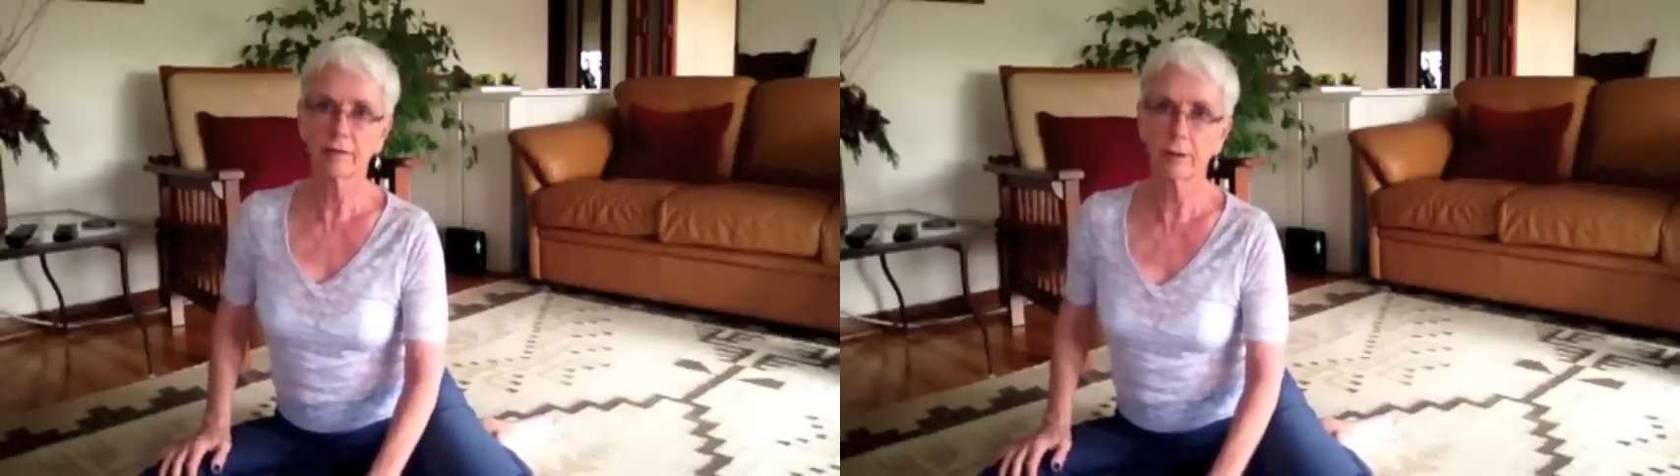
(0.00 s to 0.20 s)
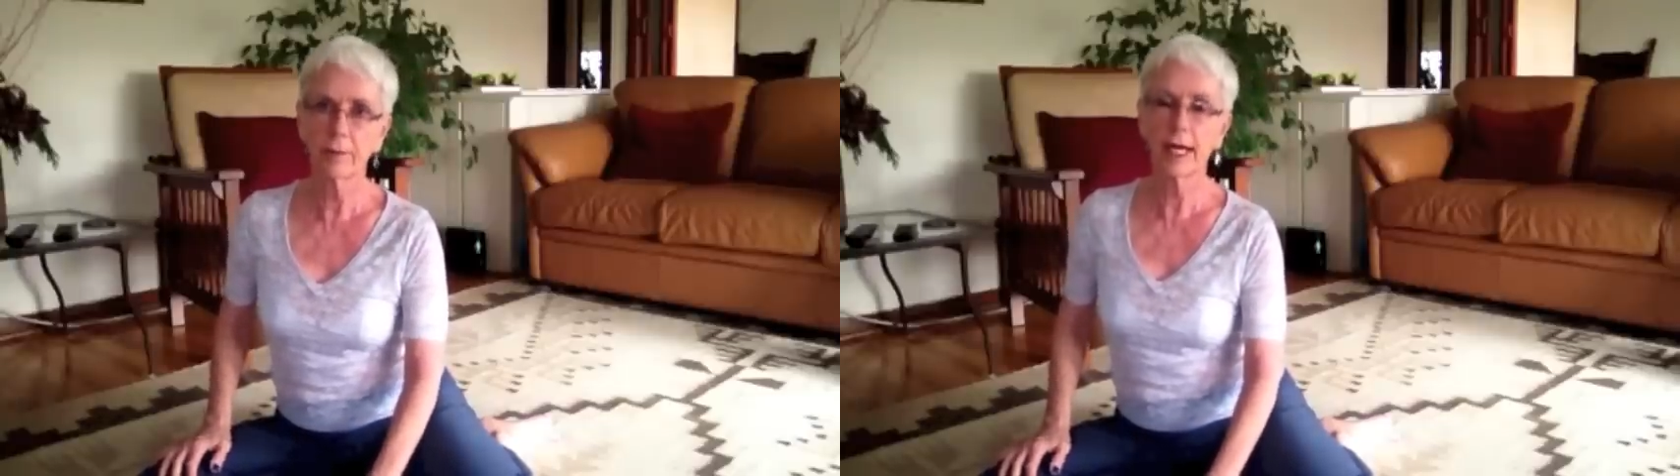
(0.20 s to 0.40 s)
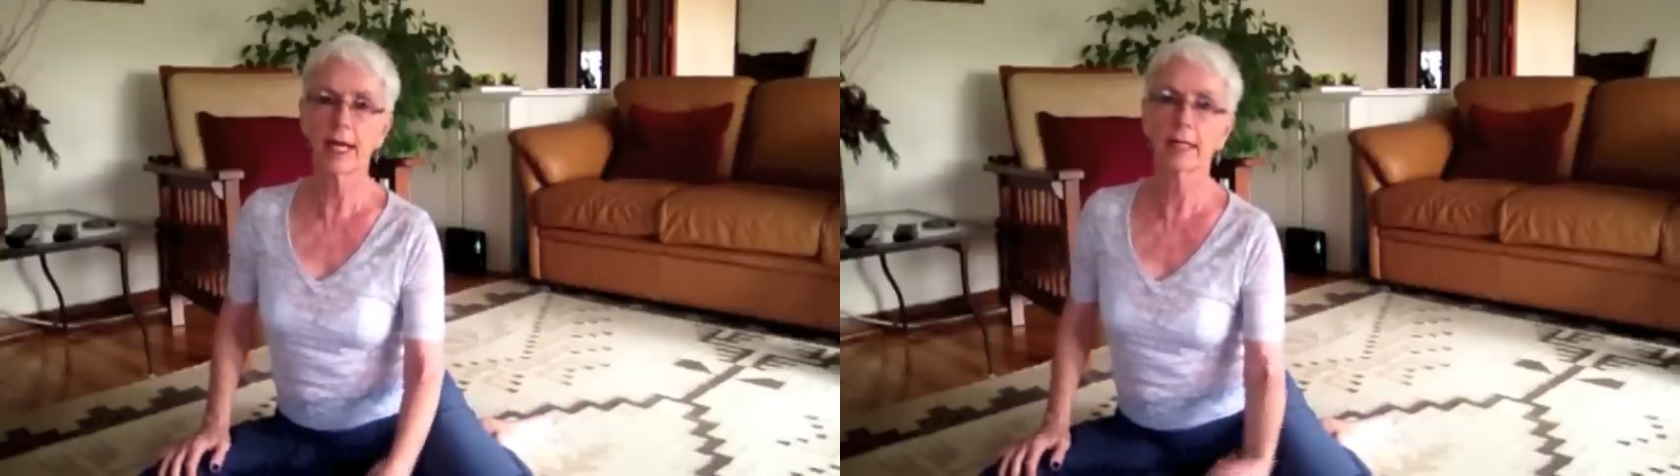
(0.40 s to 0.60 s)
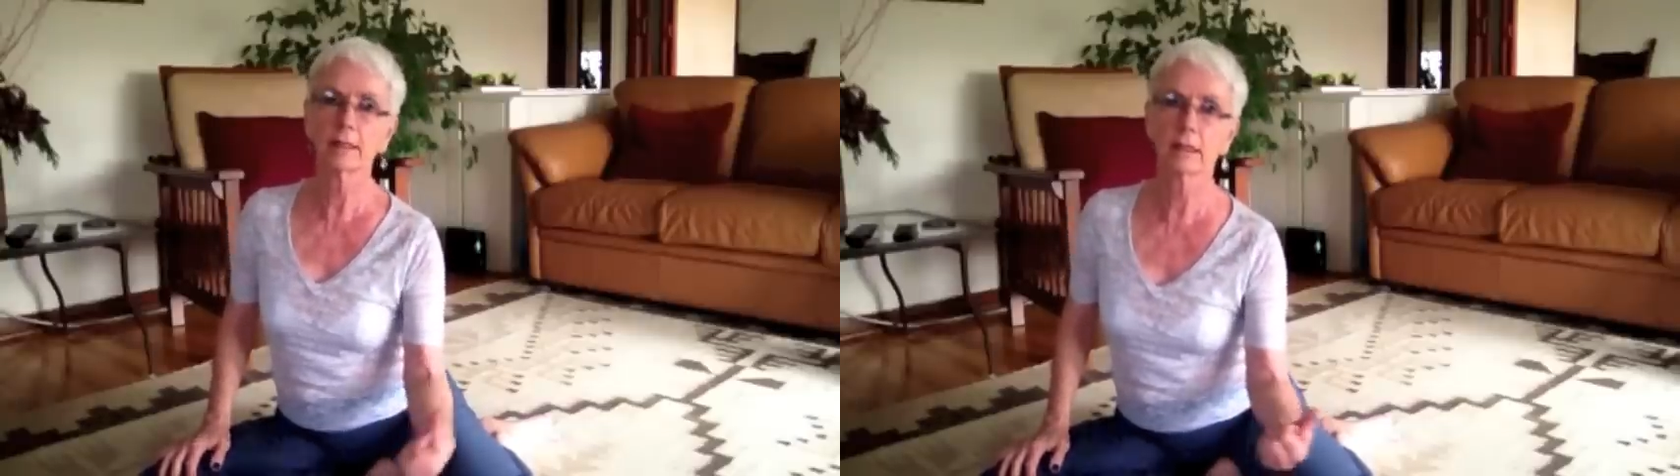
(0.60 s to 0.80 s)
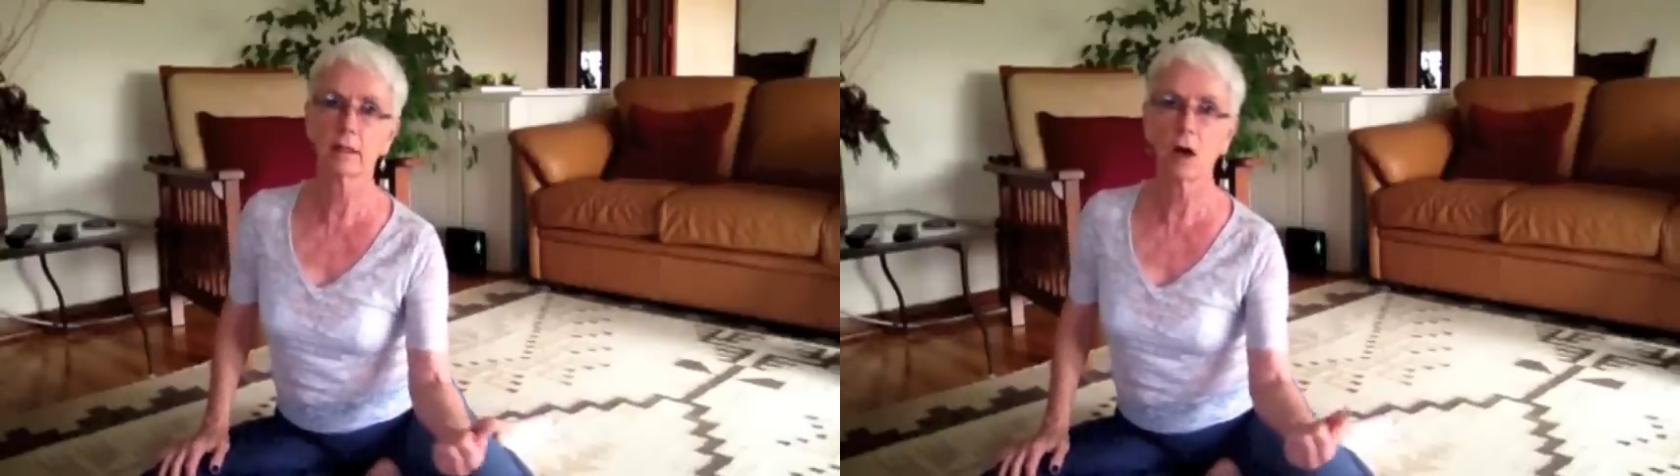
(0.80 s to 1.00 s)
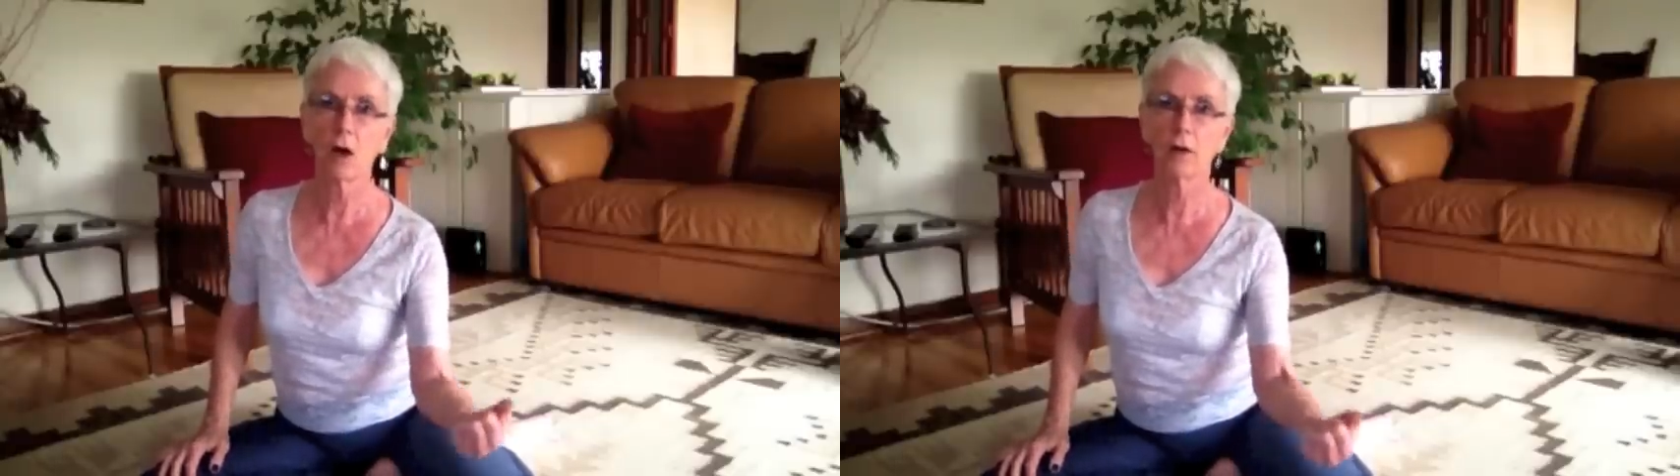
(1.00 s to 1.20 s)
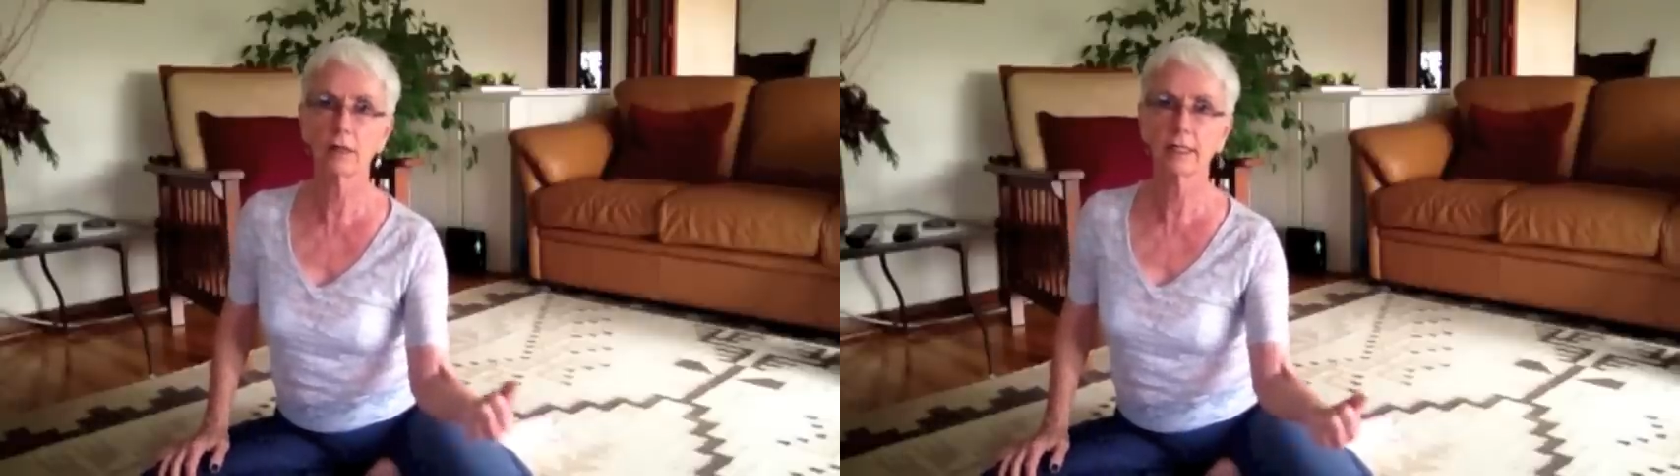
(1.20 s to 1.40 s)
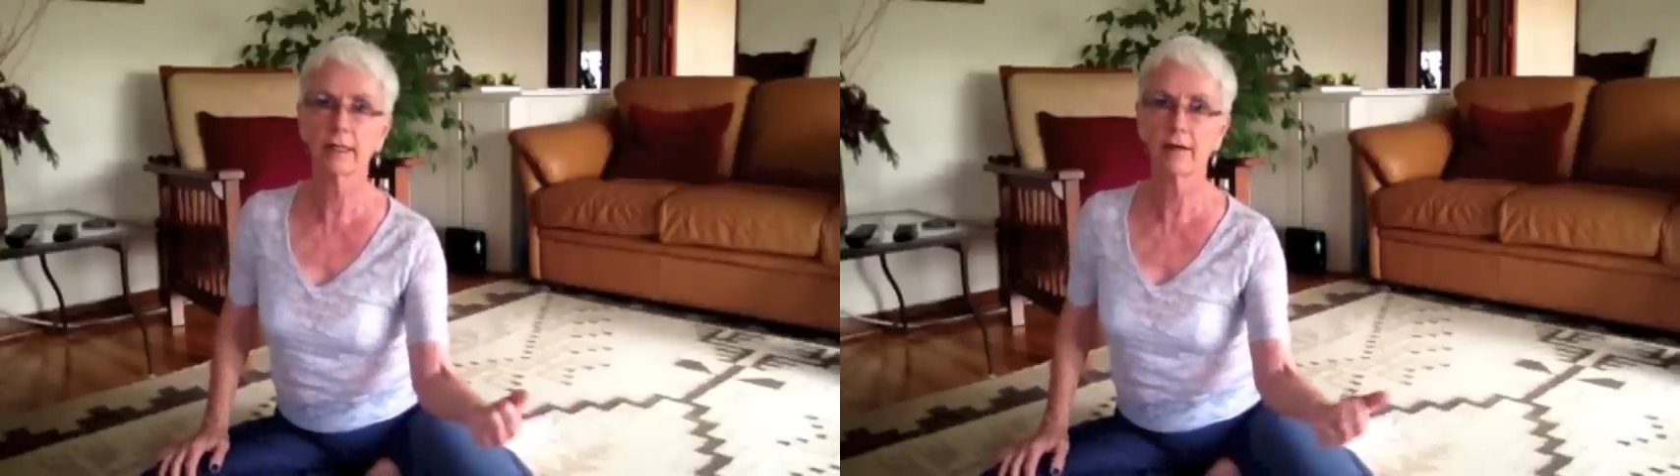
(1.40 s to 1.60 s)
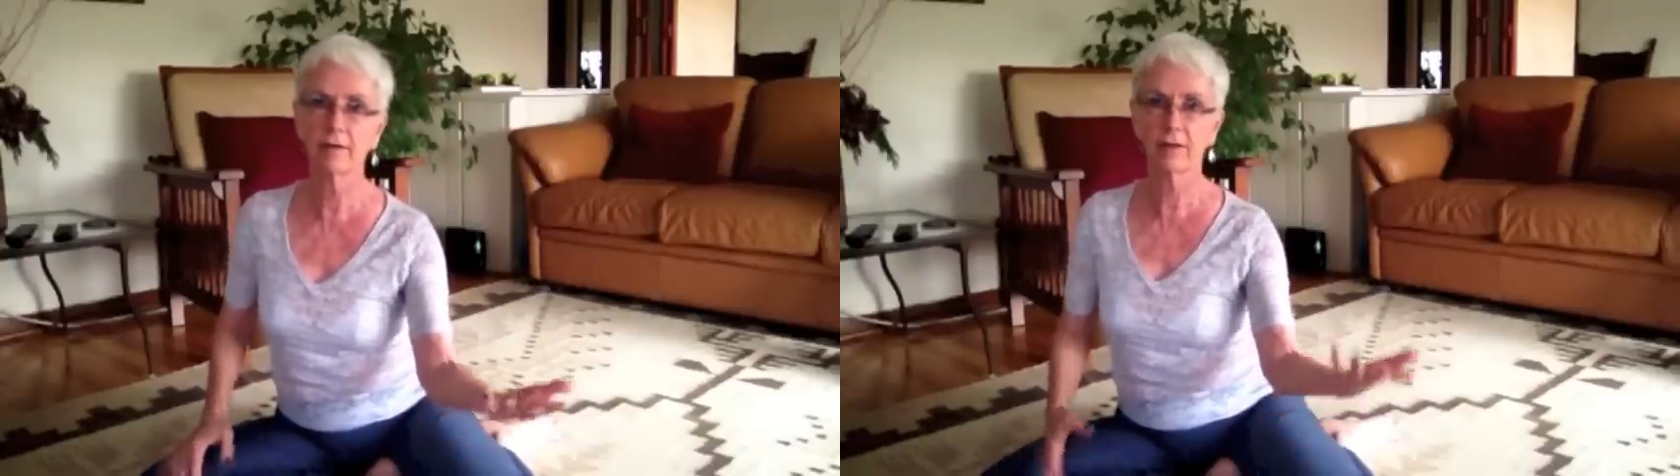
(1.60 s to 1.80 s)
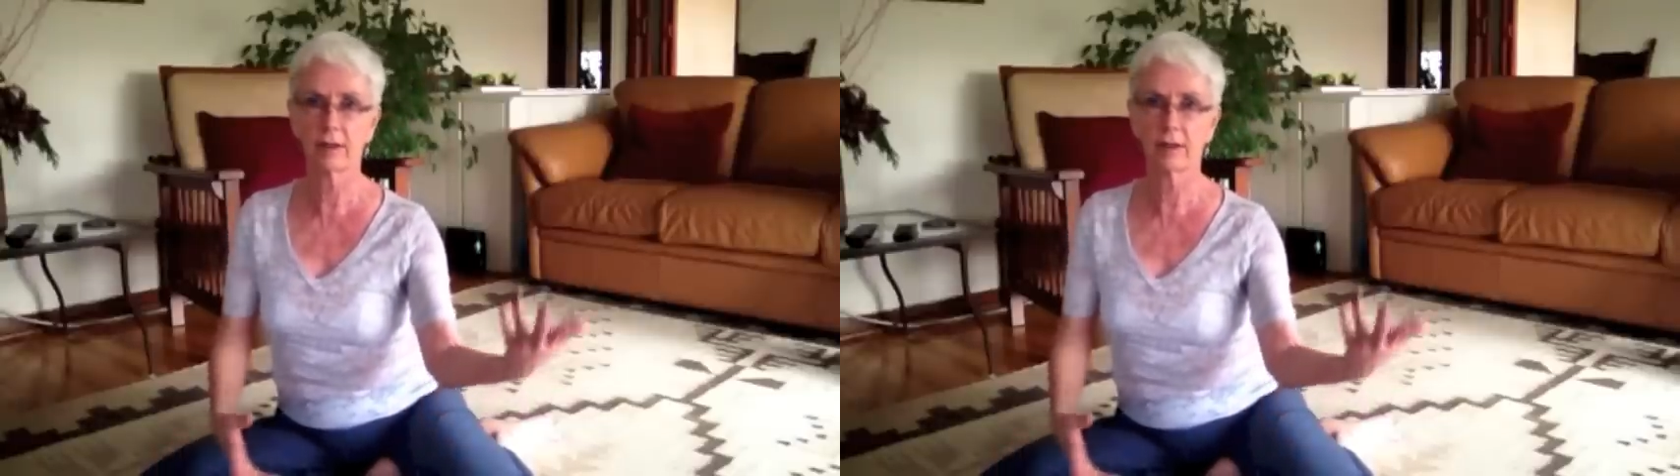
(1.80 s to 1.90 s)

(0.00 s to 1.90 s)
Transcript: the pegs and holding of